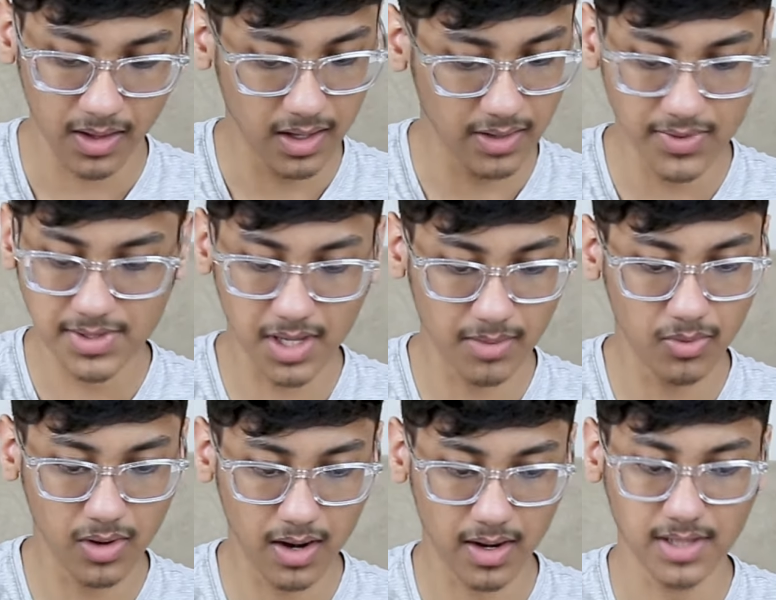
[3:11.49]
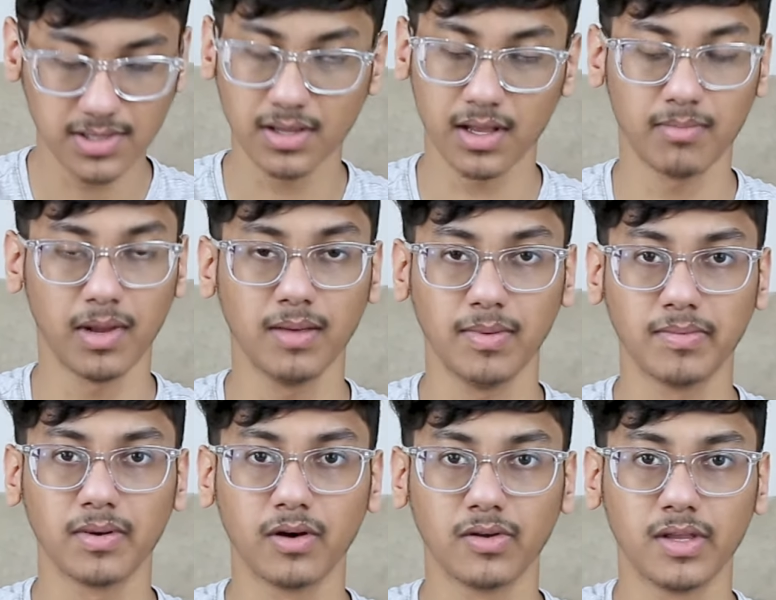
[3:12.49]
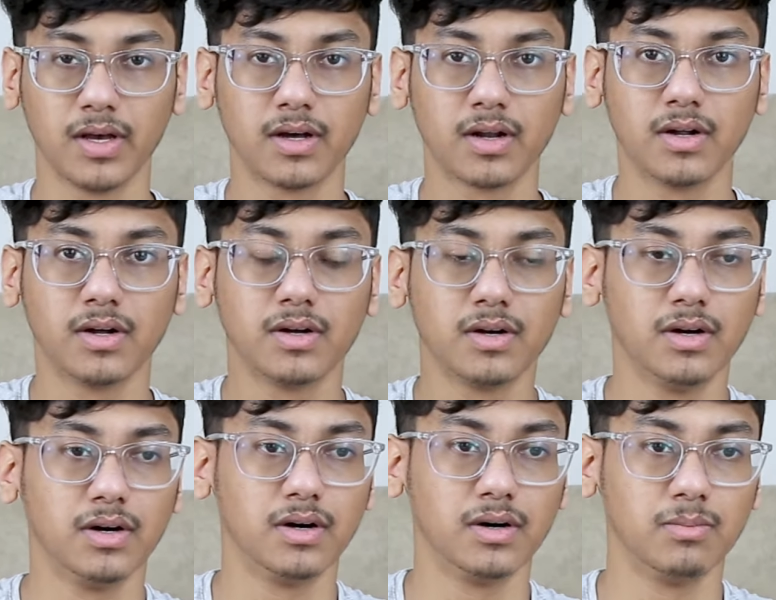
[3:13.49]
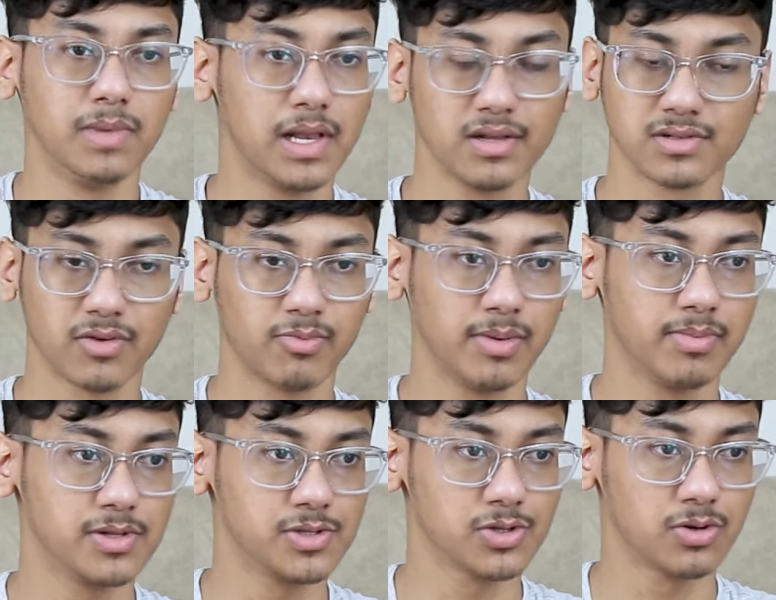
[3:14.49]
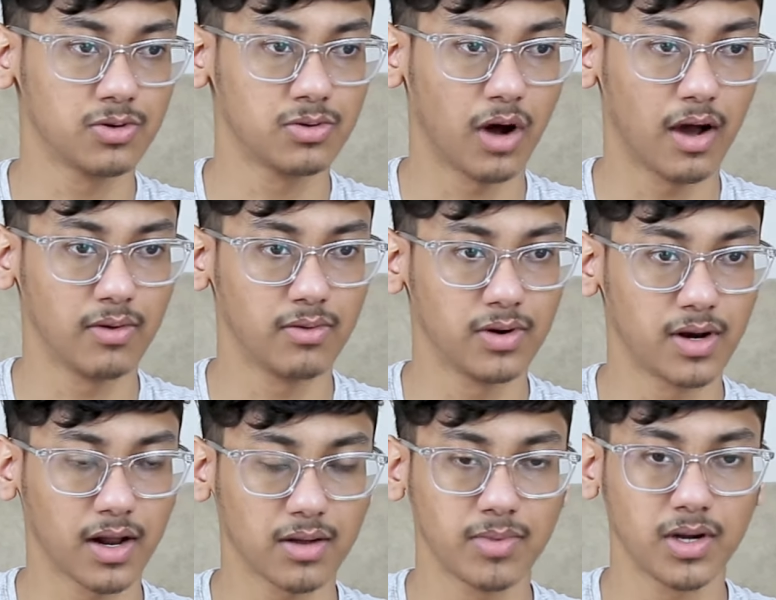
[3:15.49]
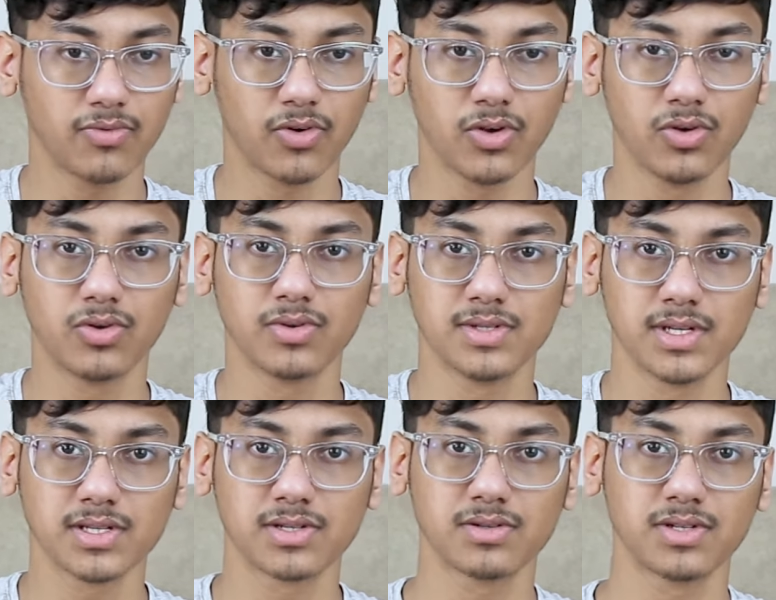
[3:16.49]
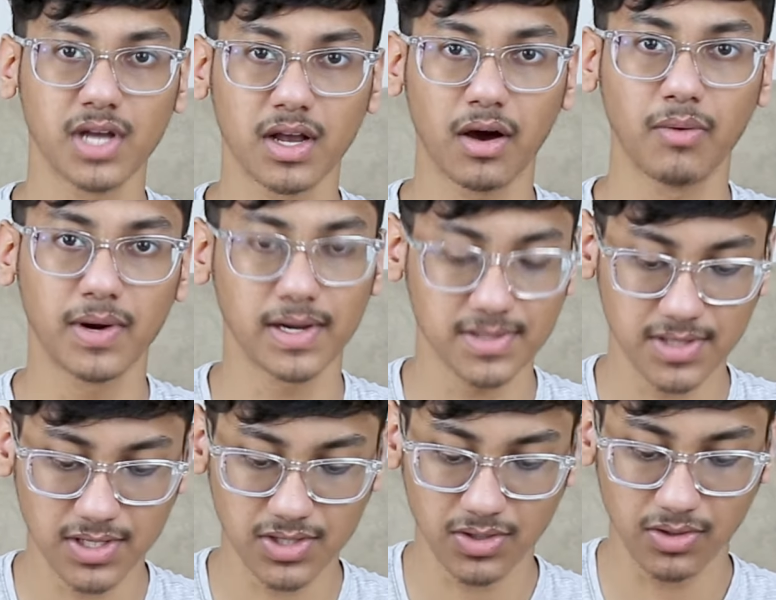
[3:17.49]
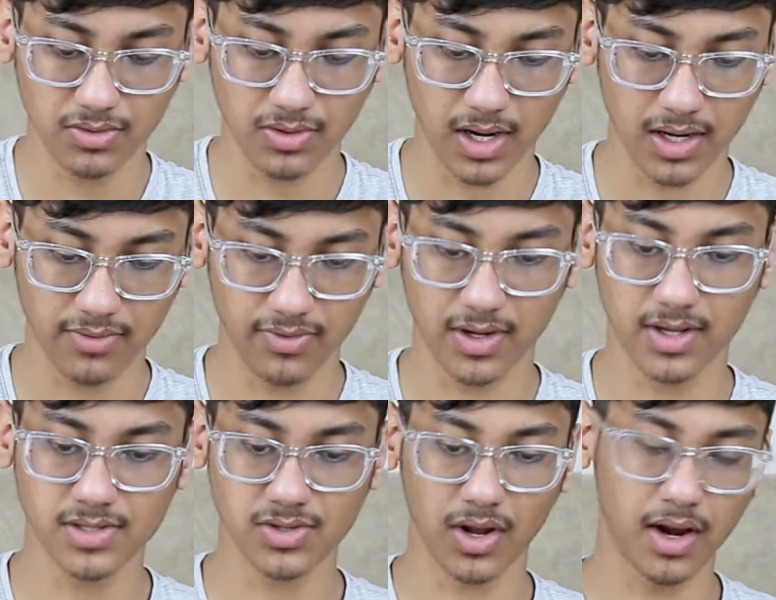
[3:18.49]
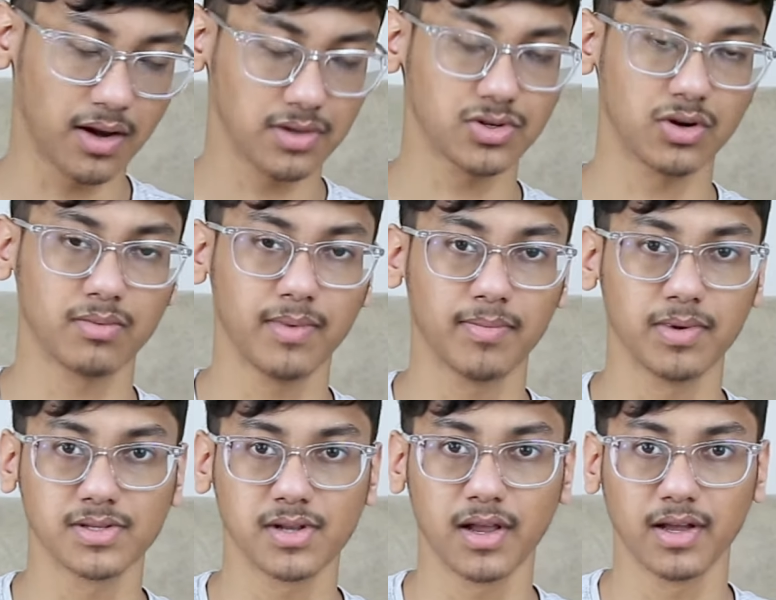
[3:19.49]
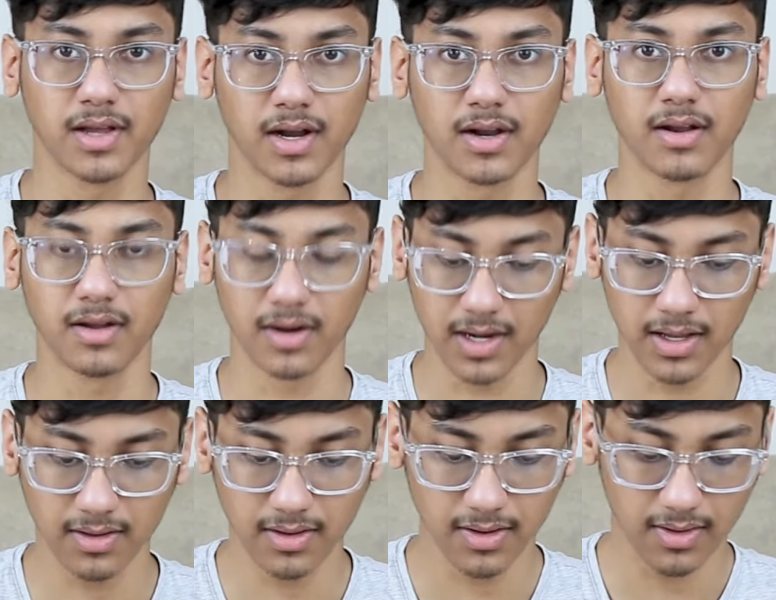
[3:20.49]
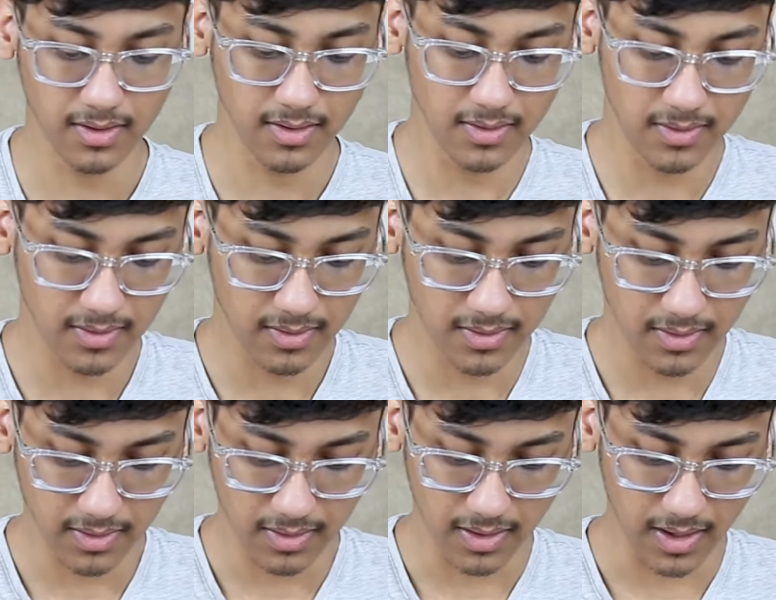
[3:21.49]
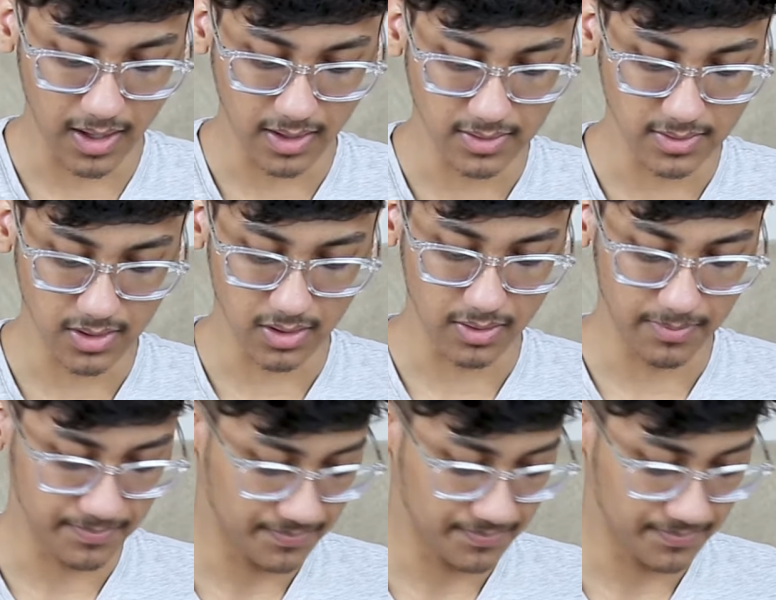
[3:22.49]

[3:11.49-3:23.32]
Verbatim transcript: even sun moon and rising there are many people out there uh, millions of people so i would recommend for you to just check how it resonates to you and if it does you can reach out to me personally and get a reading and uh,